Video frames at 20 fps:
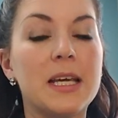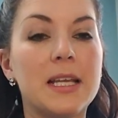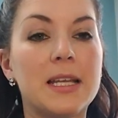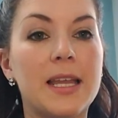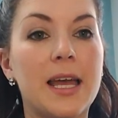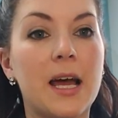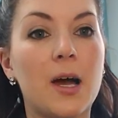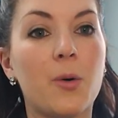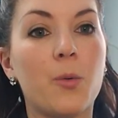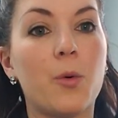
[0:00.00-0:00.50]

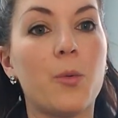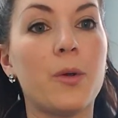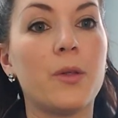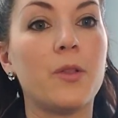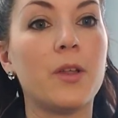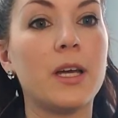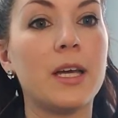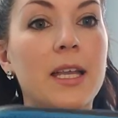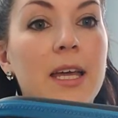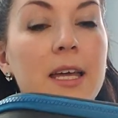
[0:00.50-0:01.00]
Now, when we
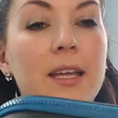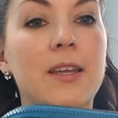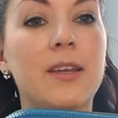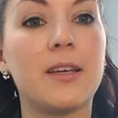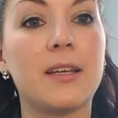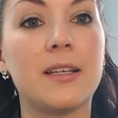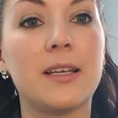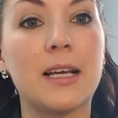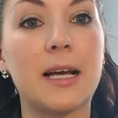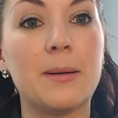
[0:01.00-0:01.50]
look at it,
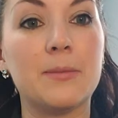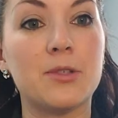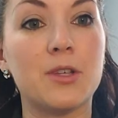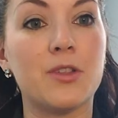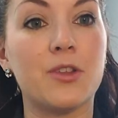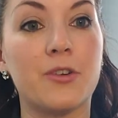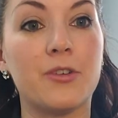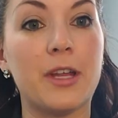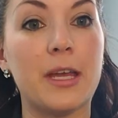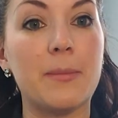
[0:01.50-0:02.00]
it comes with
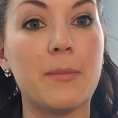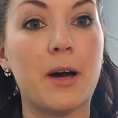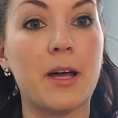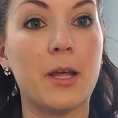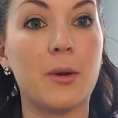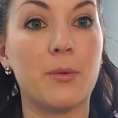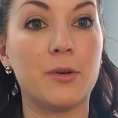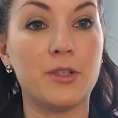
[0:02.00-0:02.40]
your name on it,